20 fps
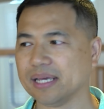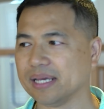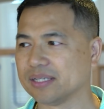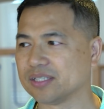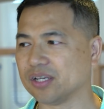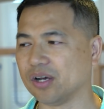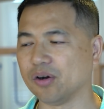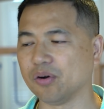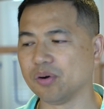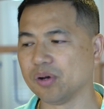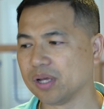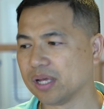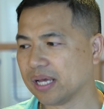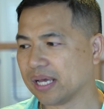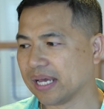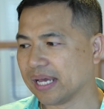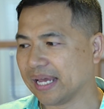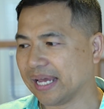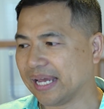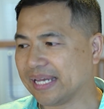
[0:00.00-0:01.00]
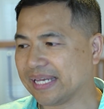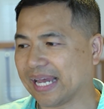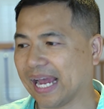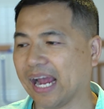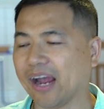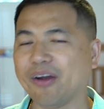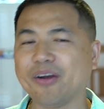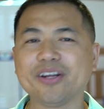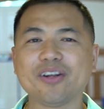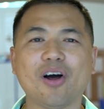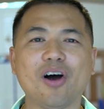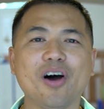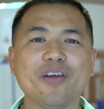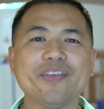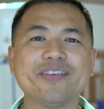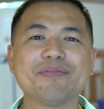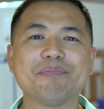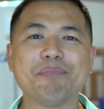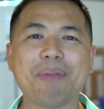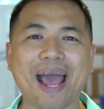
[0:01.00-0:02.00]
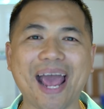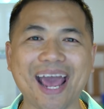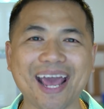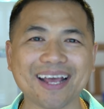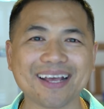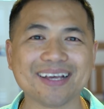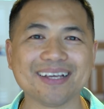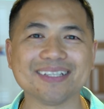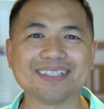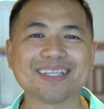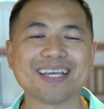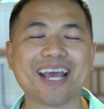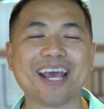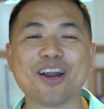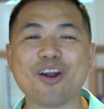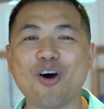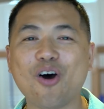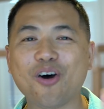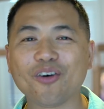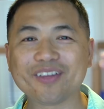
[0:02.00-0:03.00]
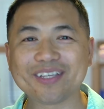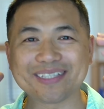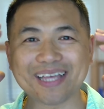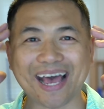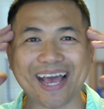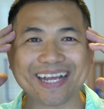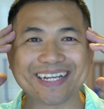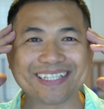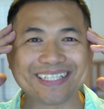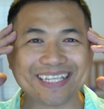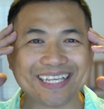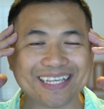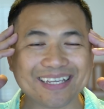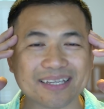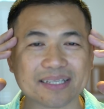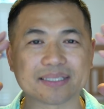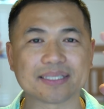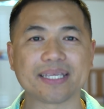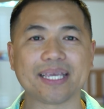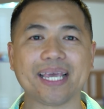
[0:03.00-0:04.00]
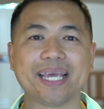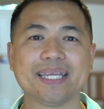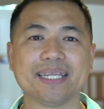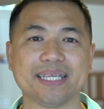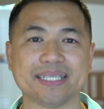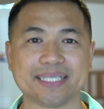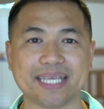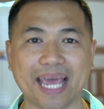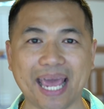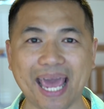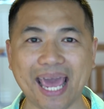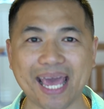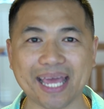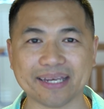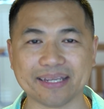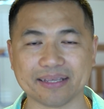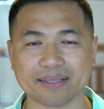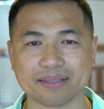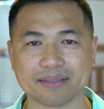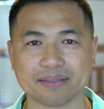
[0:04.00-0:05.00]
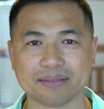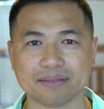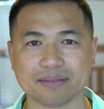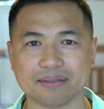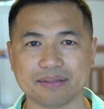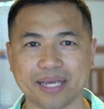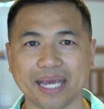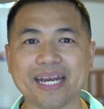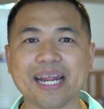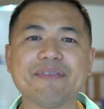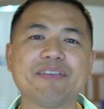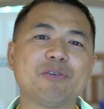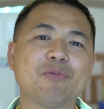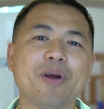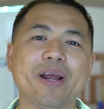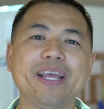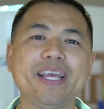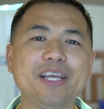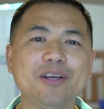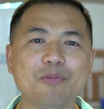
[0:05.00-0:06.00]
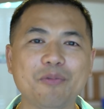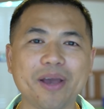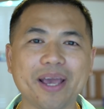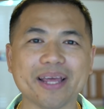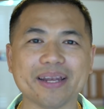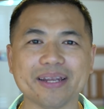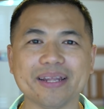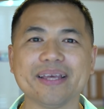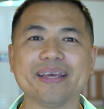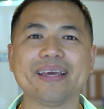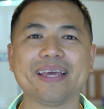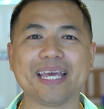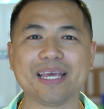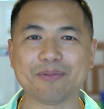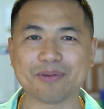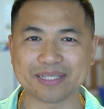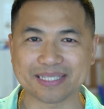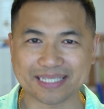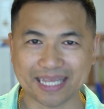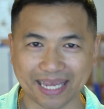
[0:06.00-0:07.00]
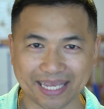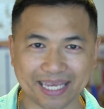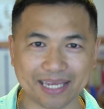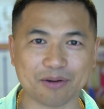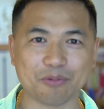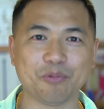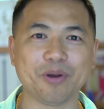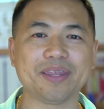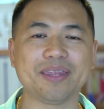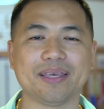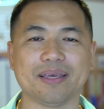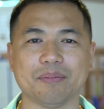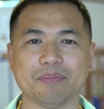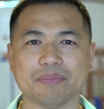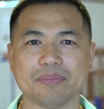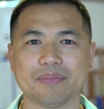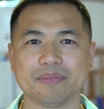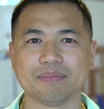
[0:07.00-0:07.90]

So he carried all this baggage and all these ideas in his head. And everywhere he went, he would take it with him.